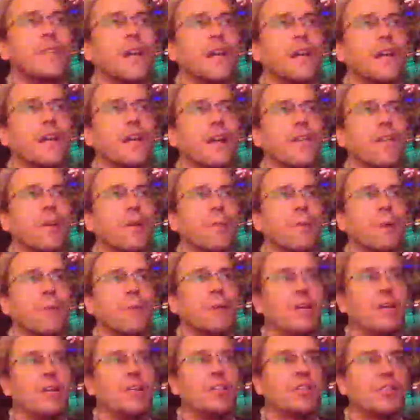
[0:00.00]
I love it.
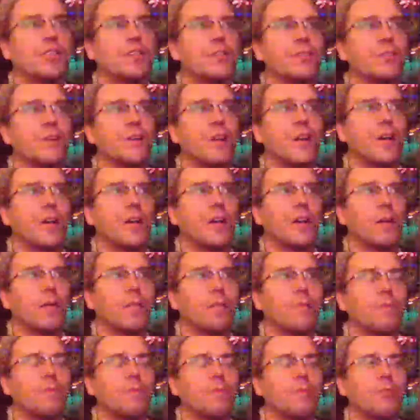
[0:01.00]
Maybe I should do
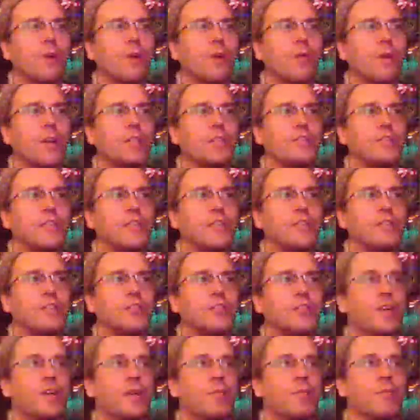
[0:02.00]
a pro wrestling
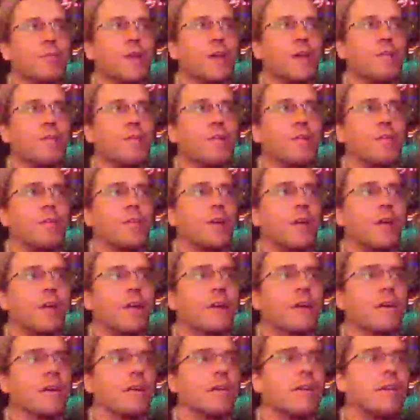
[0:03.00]
stream. That'd be
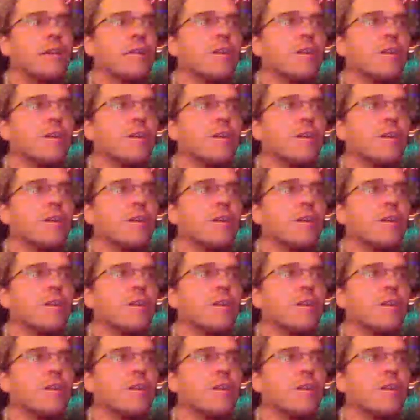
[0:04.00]
great.